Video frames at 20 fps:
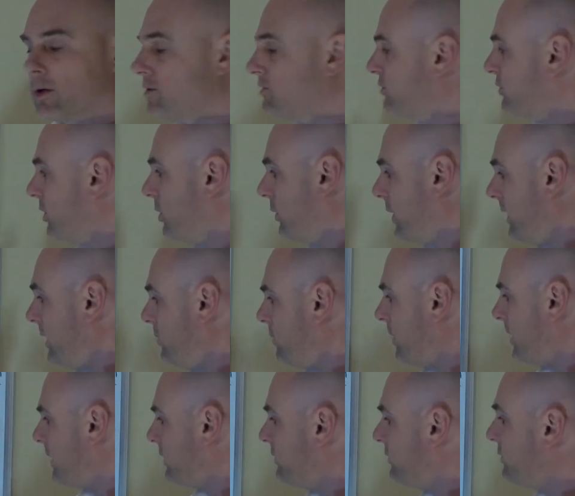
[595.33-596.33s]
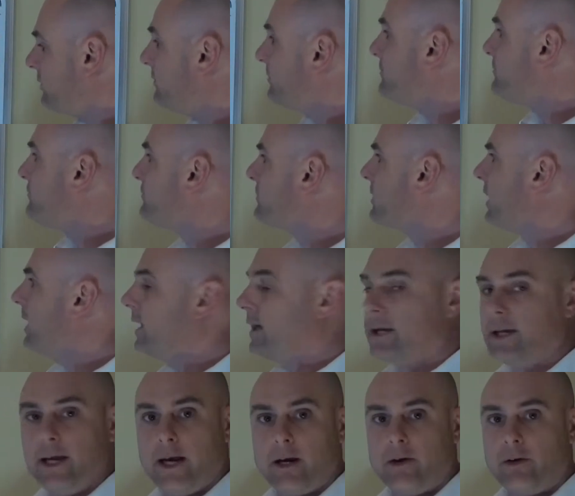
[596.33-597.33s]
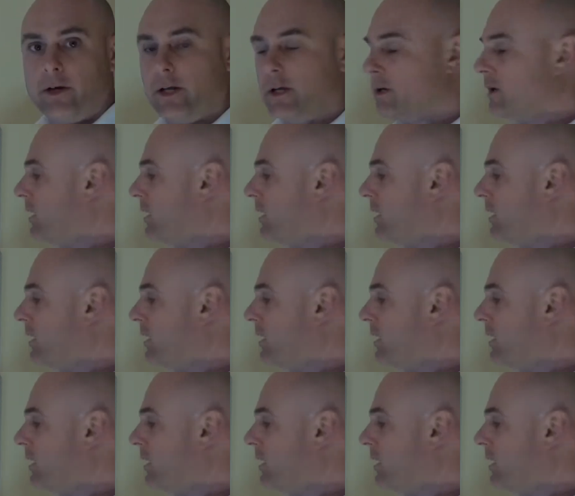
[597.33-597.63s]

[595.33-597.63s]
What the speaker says: So anyways, carrying